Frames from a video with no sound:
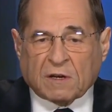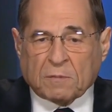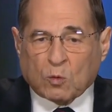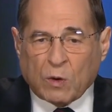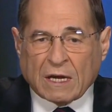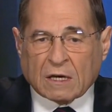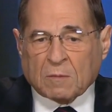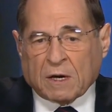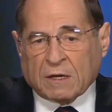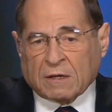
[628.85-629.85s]
that have been
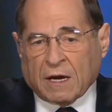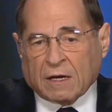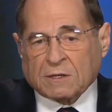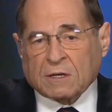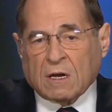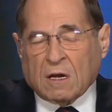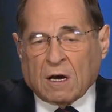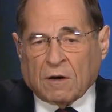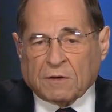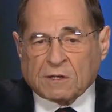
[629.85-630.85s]
weakened by the attacks
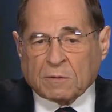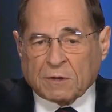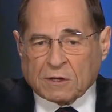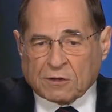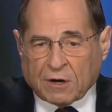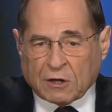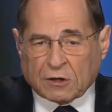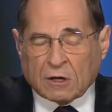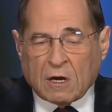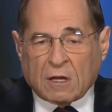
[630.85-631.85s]
of this
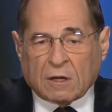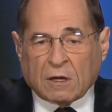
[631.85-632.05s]
administration,